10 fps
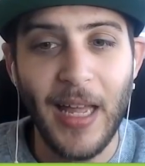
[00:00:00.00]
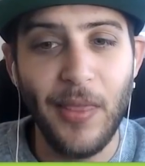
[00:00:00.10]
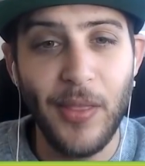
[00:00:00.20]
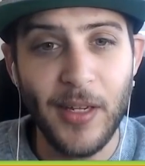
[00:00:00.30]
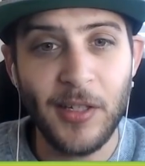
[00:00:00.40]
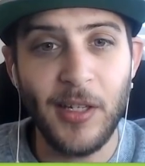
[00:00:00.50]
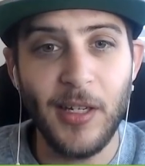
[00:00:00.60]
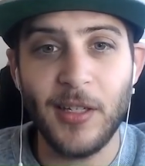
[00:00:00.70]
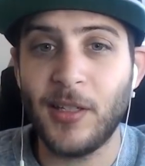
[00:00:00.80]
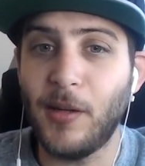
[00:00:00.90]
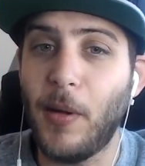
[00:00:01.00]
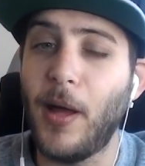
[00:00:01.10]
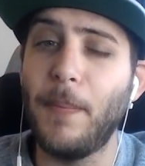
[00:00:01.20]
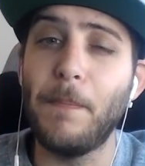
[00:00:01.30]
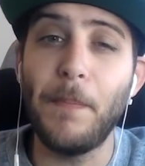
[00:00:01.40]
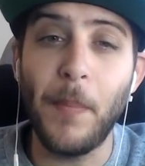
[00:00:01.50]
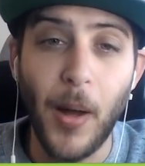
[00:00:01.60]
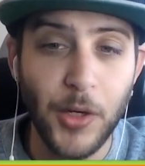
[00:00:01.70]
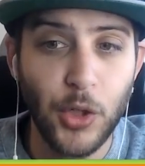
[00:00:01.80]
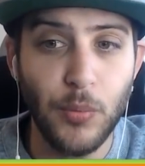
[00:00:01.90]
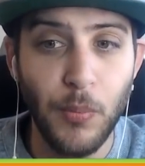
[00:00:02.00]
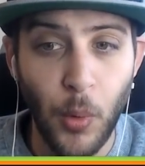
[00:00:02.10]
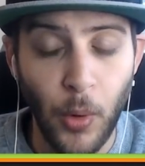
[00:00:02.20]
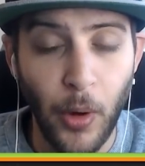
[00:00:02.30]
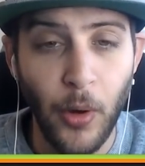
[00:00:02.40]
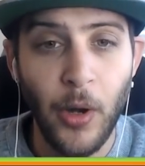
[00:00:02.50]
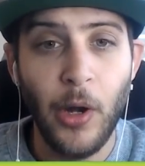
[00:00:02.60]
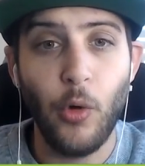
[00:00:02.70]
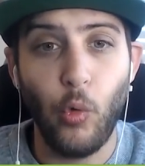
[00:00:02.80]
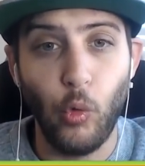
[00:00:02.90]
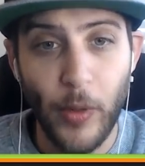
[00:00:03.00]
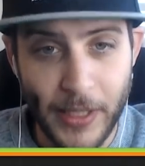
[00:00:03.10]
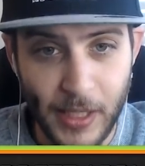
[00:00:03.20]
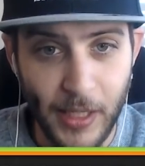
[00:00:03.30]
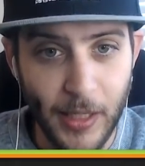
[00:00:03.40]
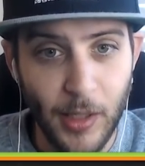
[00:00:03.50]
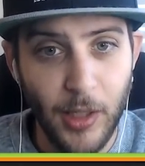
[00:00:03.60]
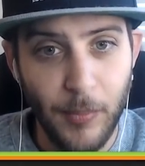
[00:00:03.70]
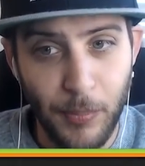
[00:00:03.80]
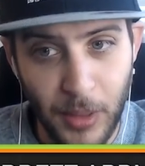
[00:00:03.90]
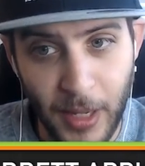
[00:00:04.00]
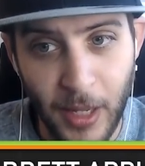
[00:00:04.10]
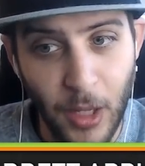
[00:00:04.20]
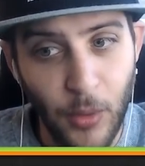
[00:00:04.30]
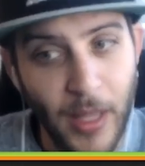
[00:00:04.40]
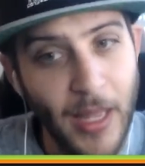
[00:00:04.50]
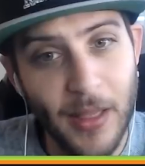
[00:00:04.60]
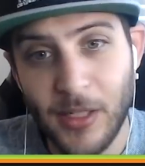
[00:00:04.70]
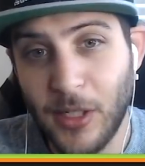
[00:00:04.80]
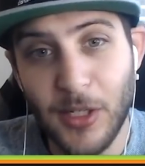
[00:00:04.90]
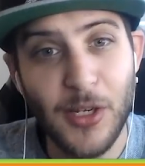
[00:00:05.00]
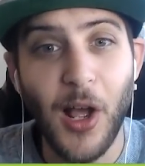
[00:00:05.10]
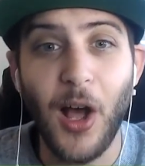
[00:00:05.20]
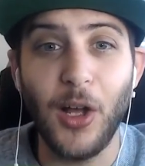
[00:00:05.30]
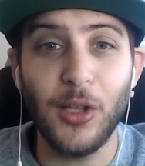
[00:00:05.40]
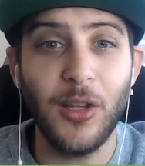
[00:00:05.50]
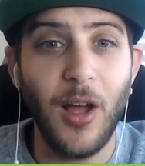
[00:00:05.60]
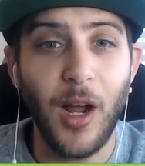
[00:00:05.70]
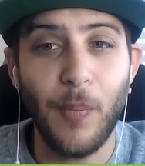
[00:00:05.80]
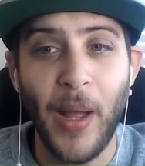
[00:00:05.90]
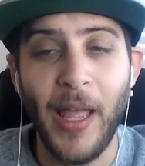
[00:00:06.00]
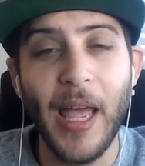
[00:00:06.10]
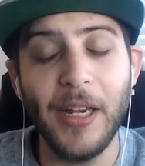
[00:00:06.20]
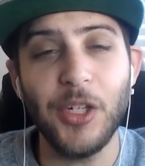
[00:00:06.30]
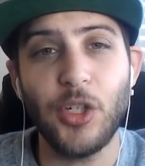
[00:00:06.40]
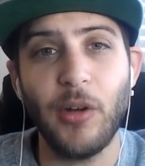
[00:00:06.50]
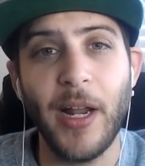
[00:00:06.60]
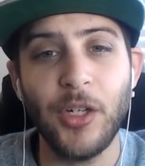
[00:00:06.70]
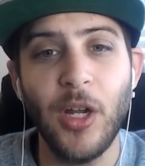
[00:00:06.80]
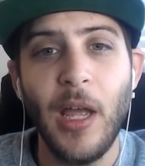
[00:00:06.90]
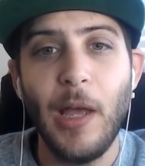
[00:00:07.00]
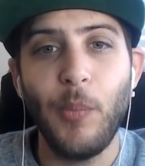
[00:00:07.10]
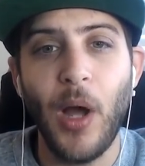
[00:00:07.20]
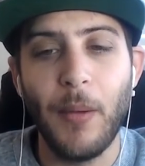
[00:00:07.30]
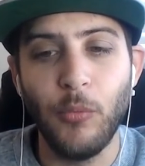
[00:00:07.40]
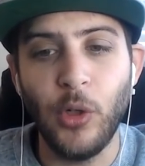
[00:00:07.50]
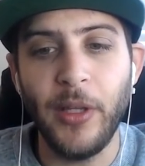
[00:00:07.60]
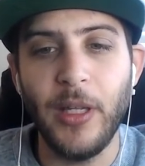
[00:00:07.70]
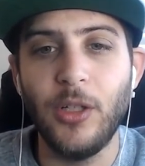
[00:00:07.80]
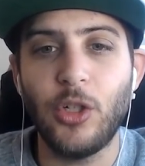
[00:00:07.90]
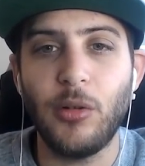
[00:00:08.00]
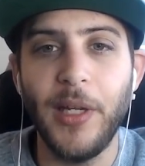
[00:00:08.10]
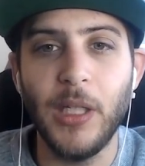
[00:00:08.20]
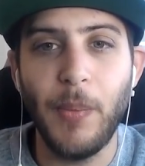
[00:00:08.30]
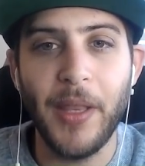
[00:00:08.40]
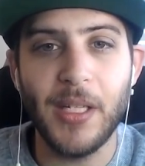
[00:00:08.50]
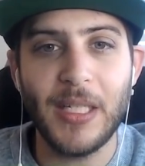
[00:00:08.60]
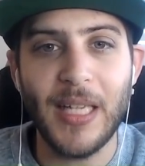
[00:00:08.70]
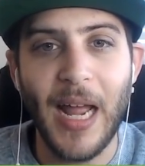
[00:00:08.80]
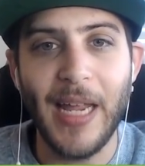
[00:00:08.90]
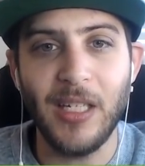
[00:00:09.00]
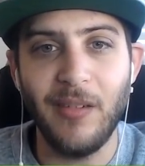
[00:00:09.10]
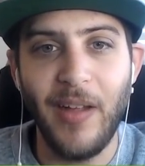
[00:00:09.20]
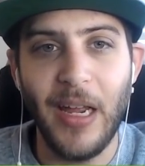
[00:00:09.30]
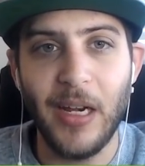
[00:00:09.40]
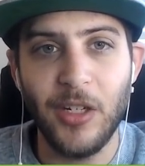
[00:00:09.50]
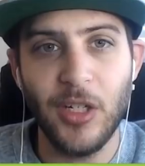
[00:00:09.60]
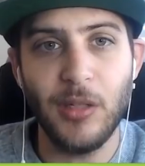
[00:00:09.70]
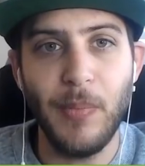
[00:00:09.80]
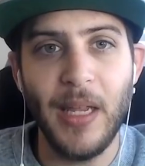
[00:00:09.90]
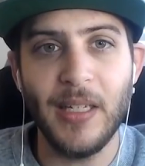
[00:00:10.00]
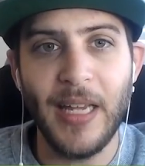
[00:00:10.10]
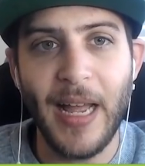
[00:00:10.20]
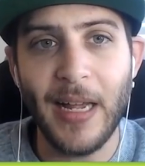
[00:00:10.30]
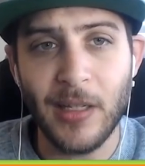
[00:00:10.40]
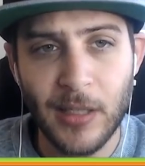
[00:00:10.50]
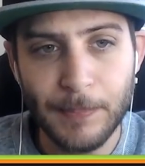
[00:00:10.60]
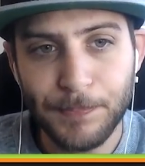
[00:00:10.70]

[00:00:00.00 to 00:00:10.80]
and this is a much more risky play, okay? This is not a lock by any stretch, but I'm really intrigued by the size advantages Mays has